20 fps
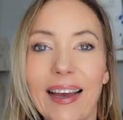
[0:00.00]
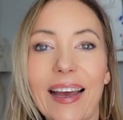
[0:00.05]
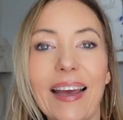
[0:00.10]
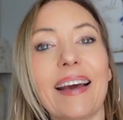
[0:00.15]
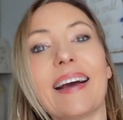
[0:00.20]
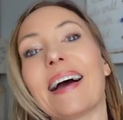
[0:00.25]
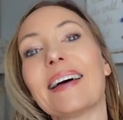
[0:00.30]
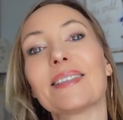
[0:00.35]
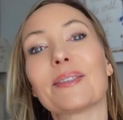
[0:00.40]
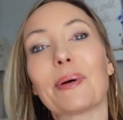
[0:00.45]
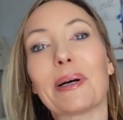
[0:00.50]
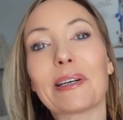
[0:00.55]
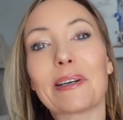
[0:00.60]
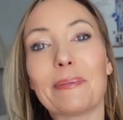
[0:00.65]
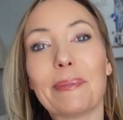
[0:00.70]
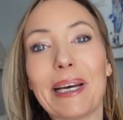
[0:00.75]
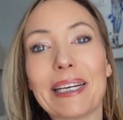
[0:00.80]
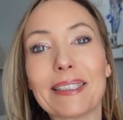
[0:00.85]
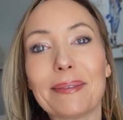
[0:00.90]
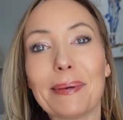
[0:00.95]
Hey guys, welcome
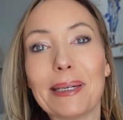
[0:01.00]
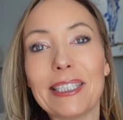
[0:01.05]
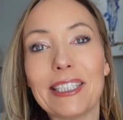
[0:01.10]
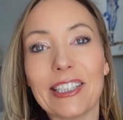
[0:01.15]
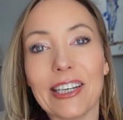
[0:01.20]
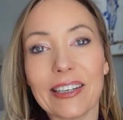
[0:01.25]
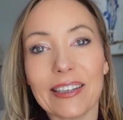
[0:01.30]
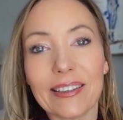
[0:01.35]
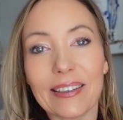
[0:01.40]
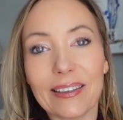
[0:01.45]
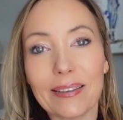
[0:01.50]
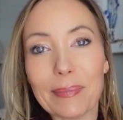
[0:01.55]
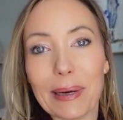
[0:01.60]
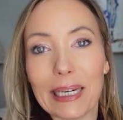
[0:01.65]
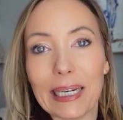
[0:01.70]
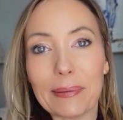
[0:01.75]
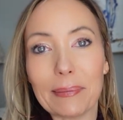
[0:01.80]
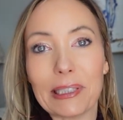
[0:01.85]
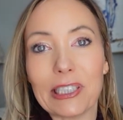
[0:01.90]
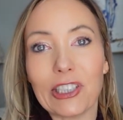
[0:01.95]
back to my channel. My
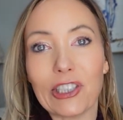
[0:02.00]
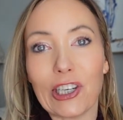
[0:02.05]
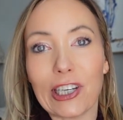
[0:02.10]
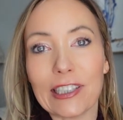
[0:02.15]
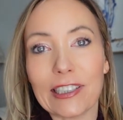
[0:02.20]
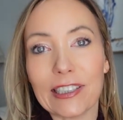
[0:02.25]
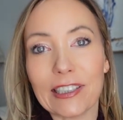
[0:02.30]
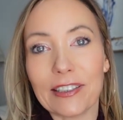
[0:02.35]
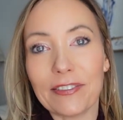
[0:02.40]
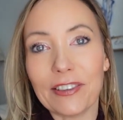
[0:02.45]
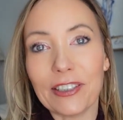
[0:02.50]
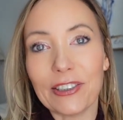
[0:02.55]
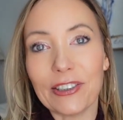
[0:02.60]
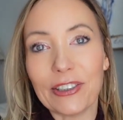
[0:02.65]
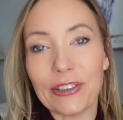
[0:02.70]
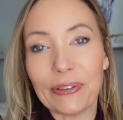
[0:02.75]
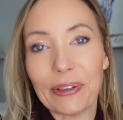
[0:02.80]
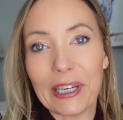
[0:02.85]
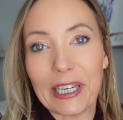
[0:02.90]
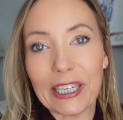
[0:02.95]
name is Janice if you're
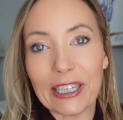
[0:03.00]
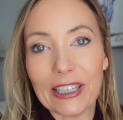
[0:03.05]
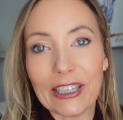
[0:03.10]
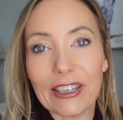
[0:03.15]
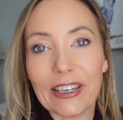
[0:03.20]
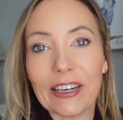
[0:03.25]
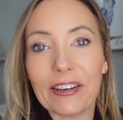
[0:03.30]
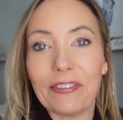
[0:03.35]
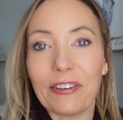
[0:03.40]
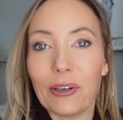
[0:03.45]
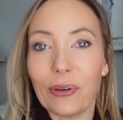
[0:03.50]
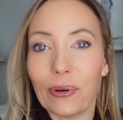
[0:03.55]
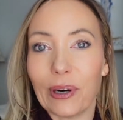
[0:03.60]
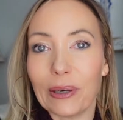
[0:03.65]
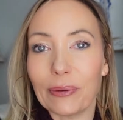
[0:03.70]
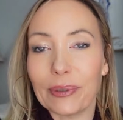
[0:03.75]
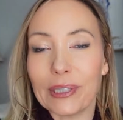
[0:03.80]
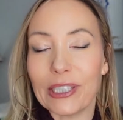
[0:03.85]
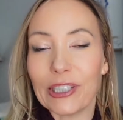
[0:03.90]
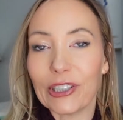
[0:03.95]
new here. If you are
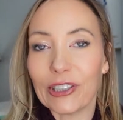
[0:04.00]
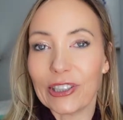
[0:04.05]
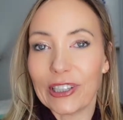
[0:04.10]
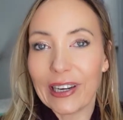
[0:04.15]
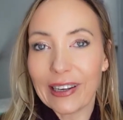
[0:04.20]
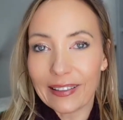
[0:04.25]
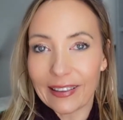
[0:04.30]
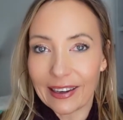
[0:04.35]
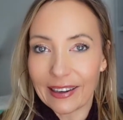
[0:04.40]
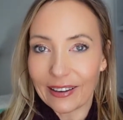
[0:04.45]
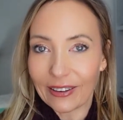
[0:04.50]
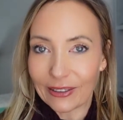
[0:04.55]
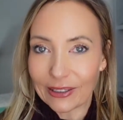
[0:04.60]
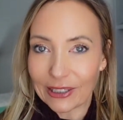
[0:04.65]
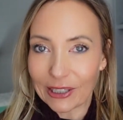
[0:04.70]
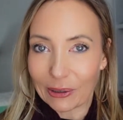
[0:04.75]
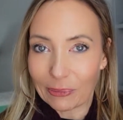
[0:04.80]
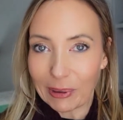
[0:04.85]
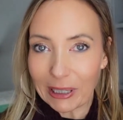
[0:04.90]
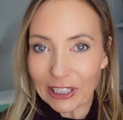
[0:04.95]
returning, thank you
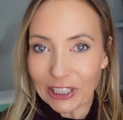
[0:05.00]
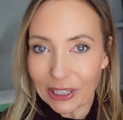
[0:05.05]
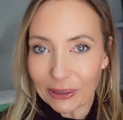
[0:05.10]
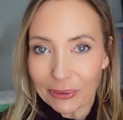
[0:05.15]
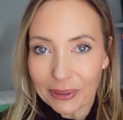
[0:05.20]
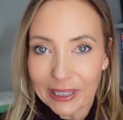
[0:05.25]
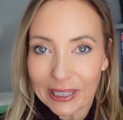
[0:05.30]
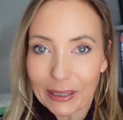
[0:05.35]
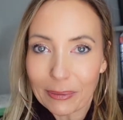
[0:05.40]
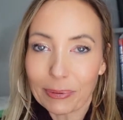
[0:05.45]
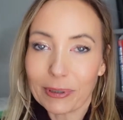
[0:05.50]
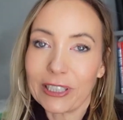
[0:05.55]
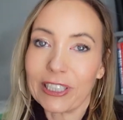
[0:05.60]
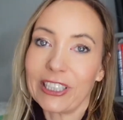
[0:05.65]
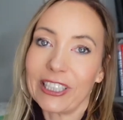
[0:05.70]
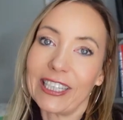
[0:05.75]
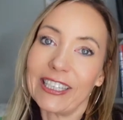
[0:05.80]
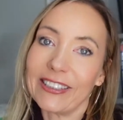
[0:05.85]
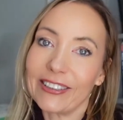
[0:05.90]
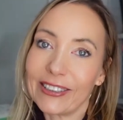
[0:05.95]
so much. I really
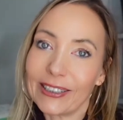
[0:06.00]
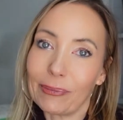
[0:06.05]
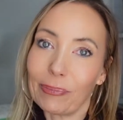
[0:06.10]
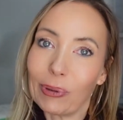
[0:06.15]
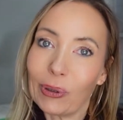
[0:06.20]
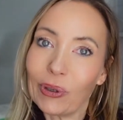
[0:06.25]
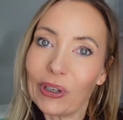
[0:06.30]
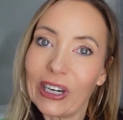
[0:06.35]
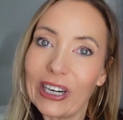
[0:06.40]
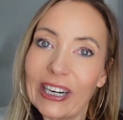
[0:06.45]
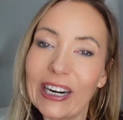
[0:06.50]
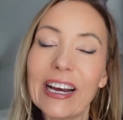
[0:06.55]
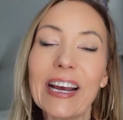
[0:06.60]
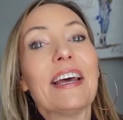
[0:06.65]
appreciate your support.